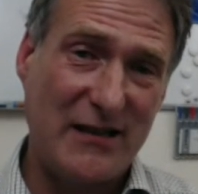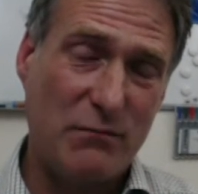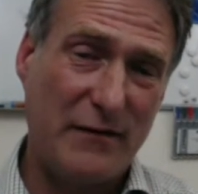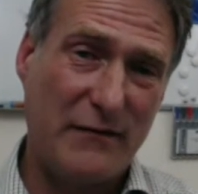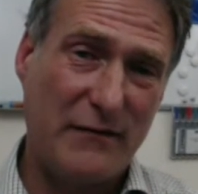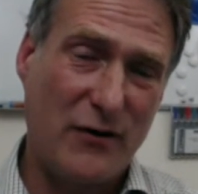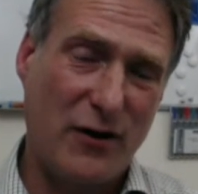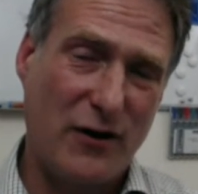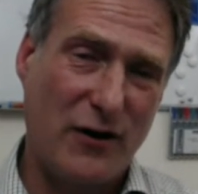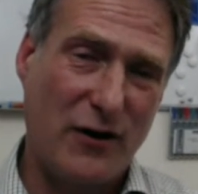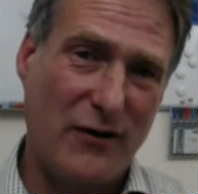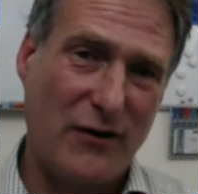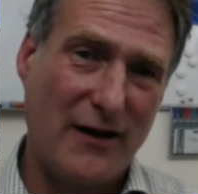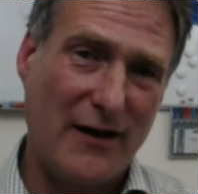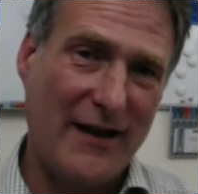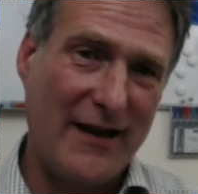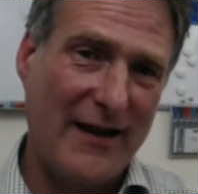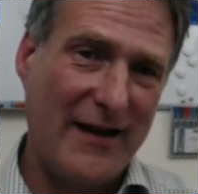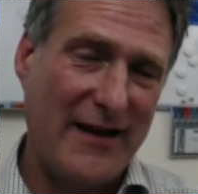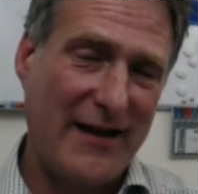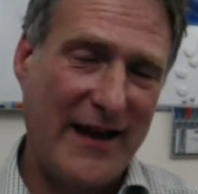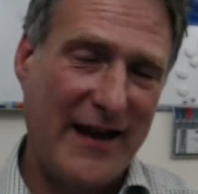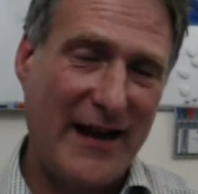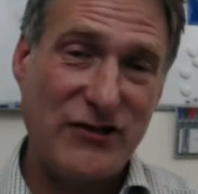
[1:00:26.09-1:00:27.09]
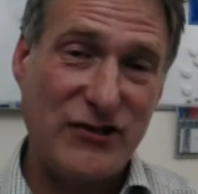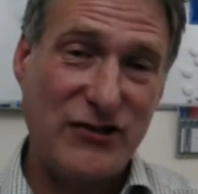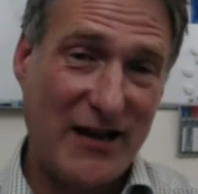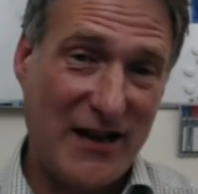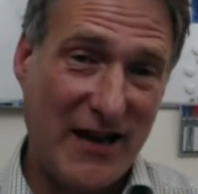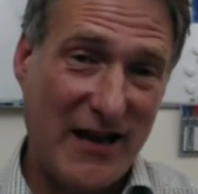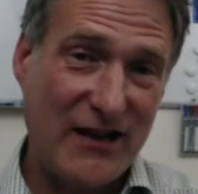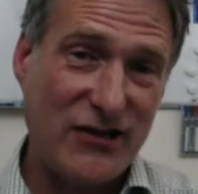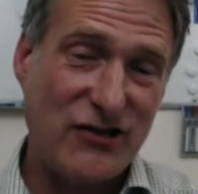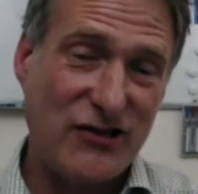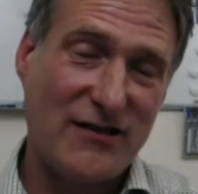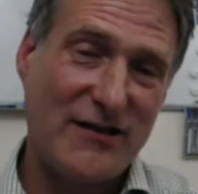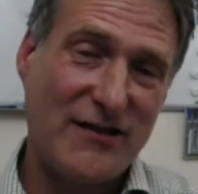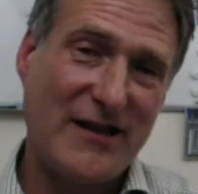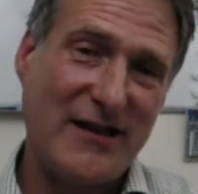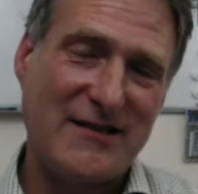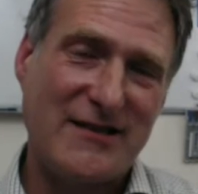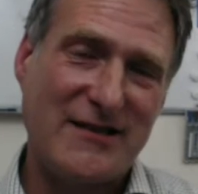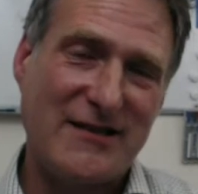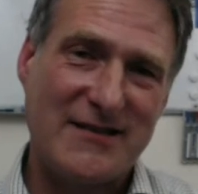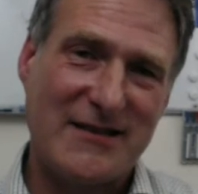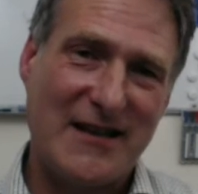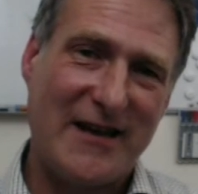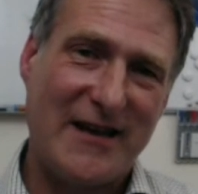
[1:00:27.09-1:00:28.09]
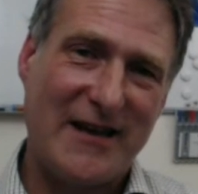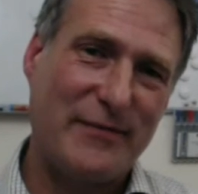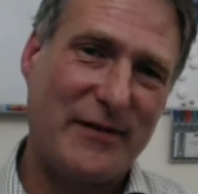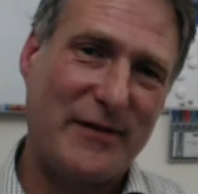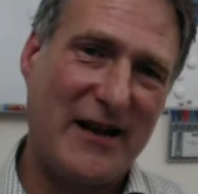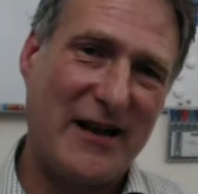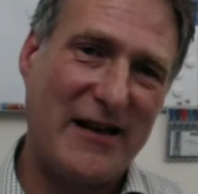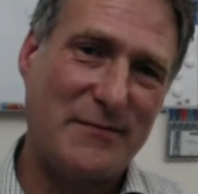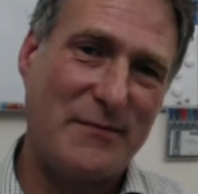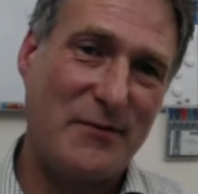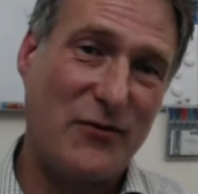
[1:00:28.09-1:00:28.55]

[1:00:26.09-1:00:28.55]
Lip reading: We've got education needs to take place,